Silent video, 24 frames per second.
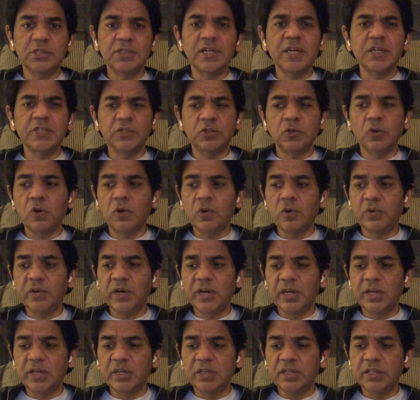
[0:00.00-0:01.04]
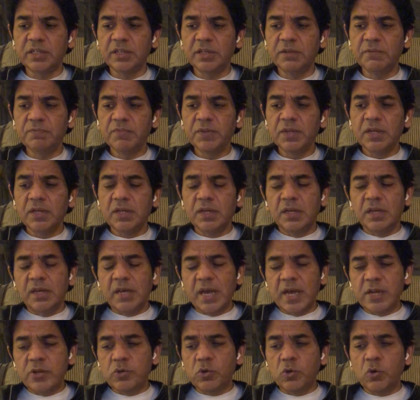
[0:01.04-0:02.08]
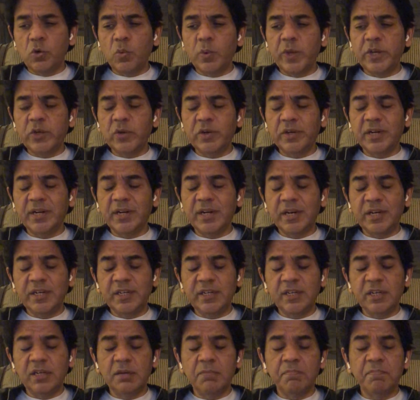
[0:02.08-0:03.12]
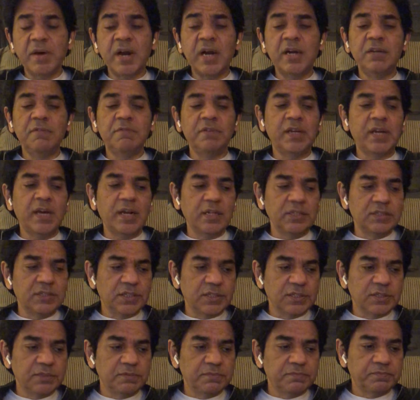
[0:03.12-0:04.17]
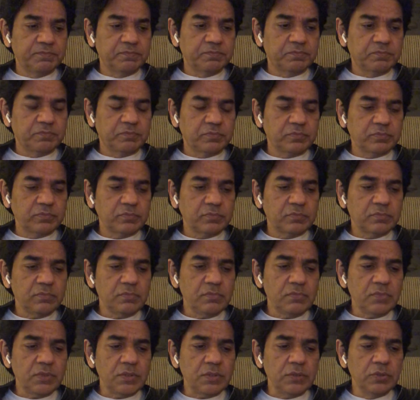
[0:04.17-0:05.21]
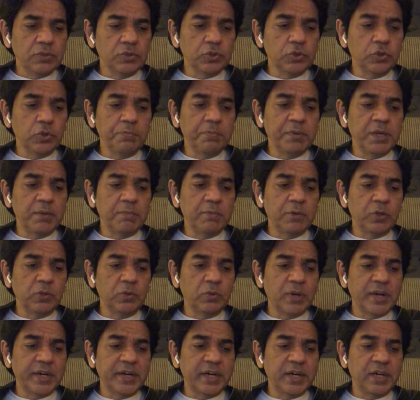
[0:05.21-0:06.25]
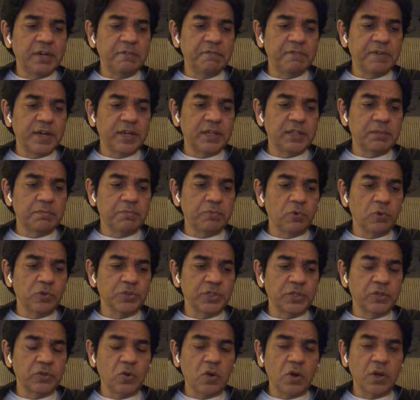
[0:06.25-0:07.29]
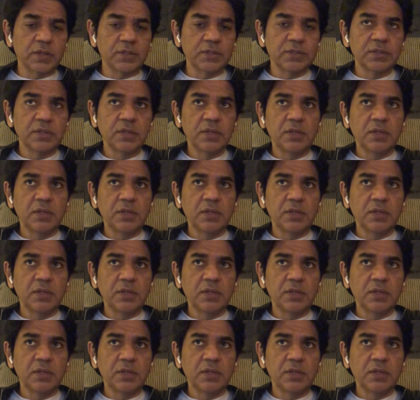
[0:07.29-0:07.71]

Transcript: That's an autocratic leader. And when you're conducting a comparative analysis, you should be able to identify the pros and cons.